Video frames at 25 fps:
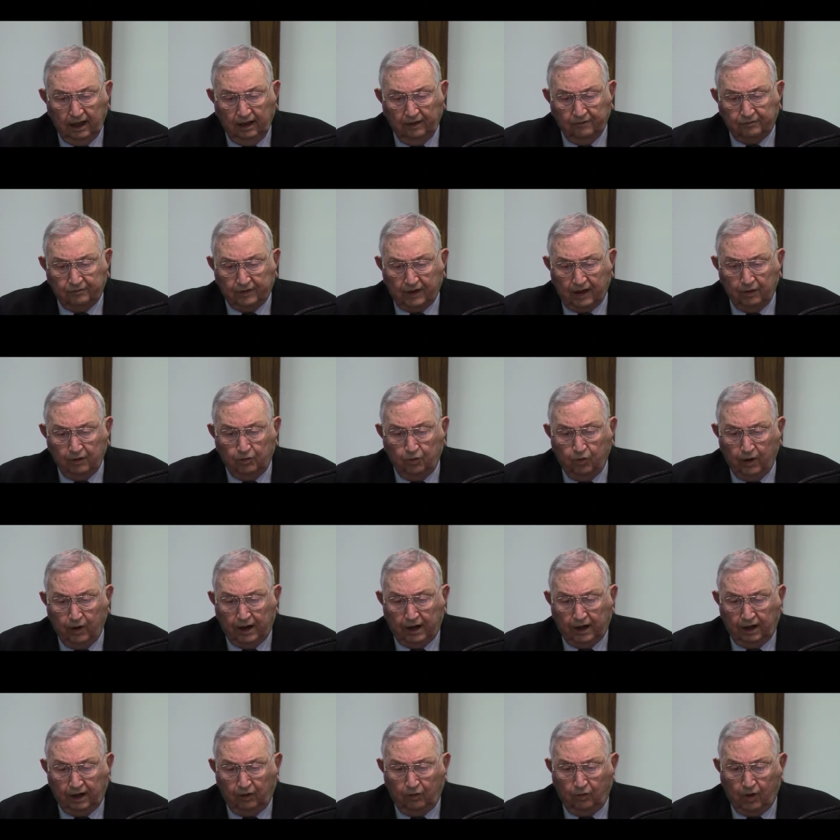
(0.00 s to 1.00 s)
if they
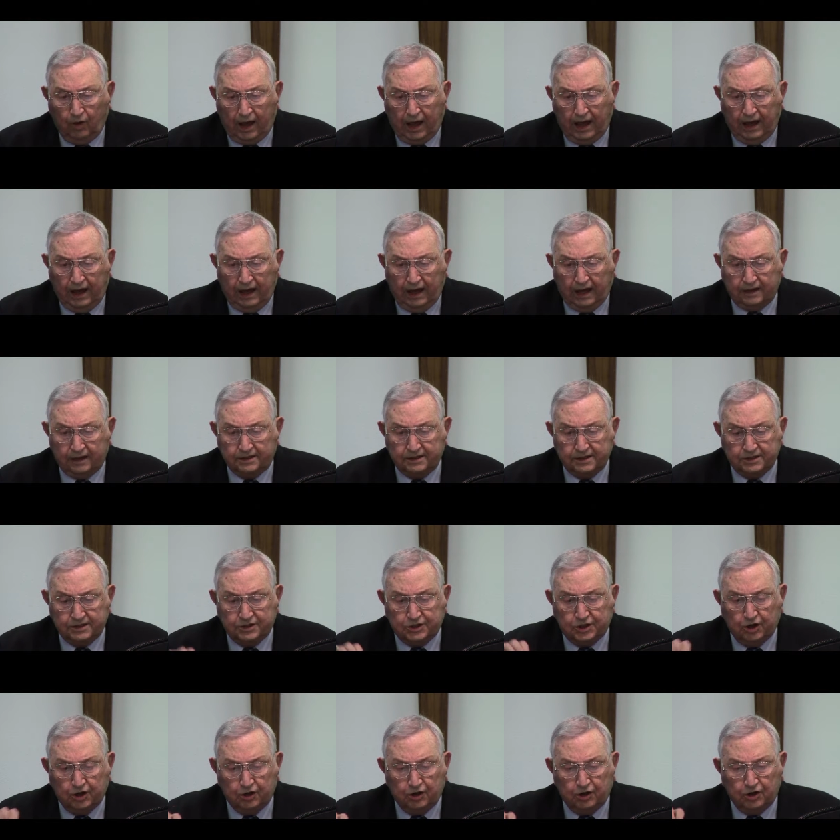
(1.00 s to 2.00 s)
whittle away at the
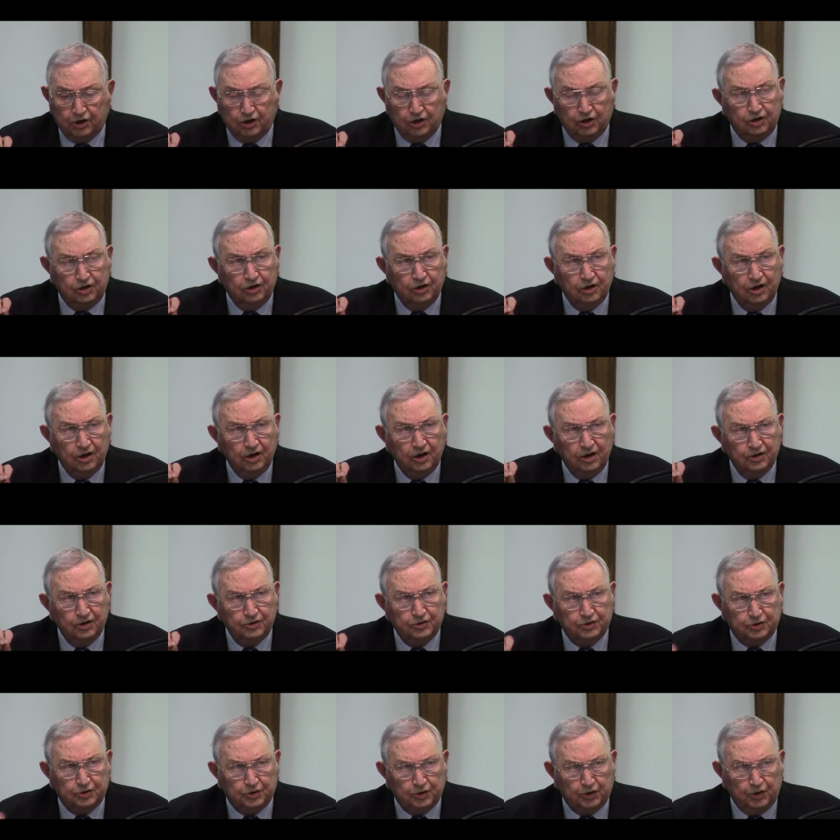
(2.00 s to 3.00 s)
pure,
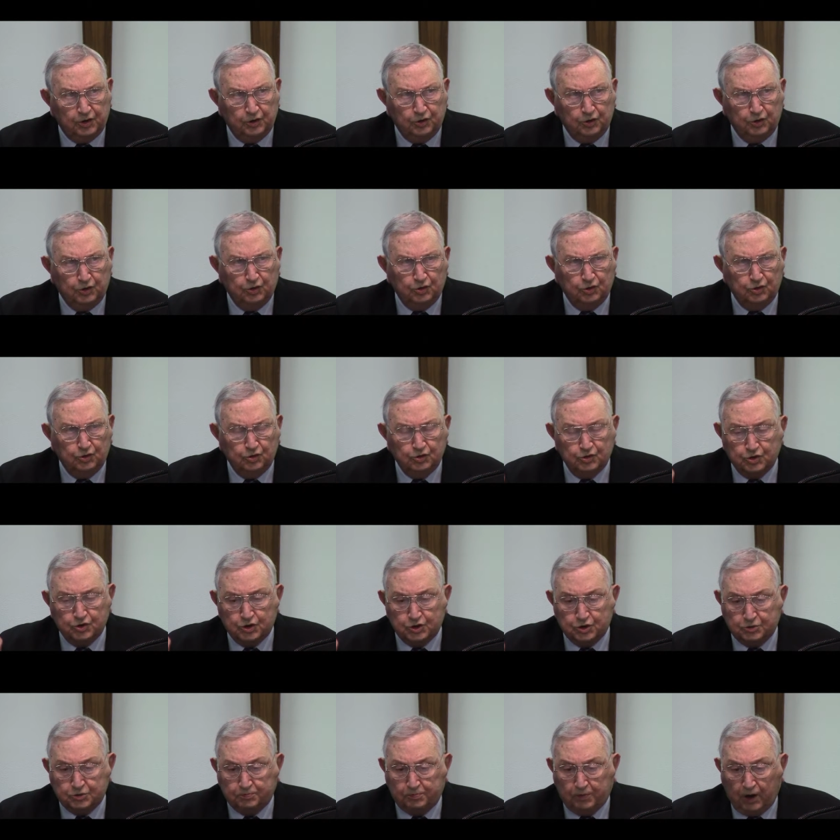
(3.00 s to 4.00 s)
true
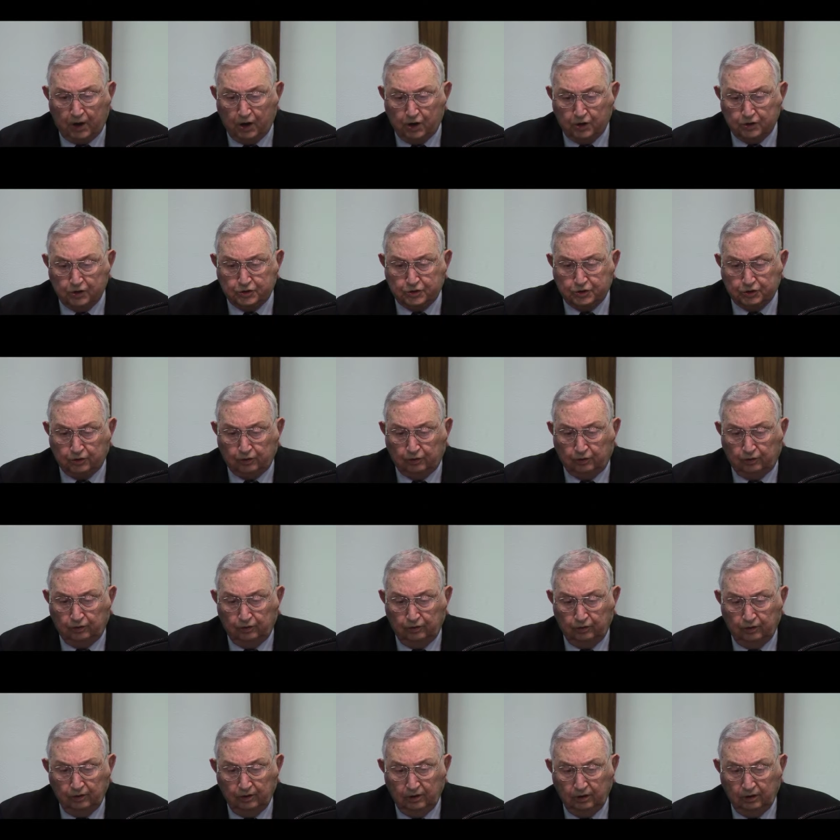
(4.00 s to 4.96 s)
spiritual